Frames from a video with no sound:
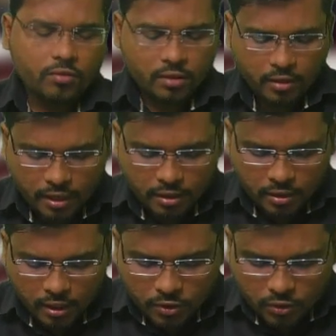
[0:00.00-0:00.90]
Right,
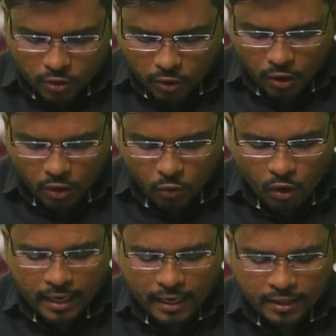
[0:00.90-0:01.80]
so what are
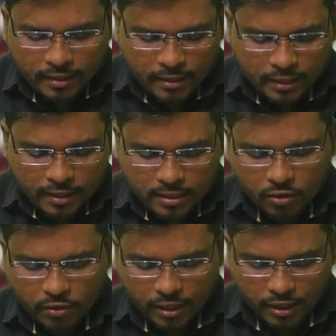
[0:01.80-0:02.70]
the suggestive
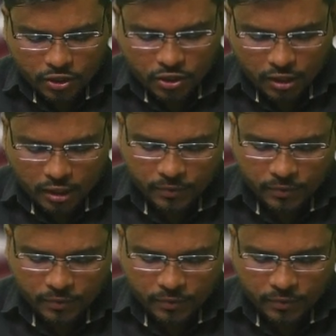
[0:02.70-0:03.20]
condition?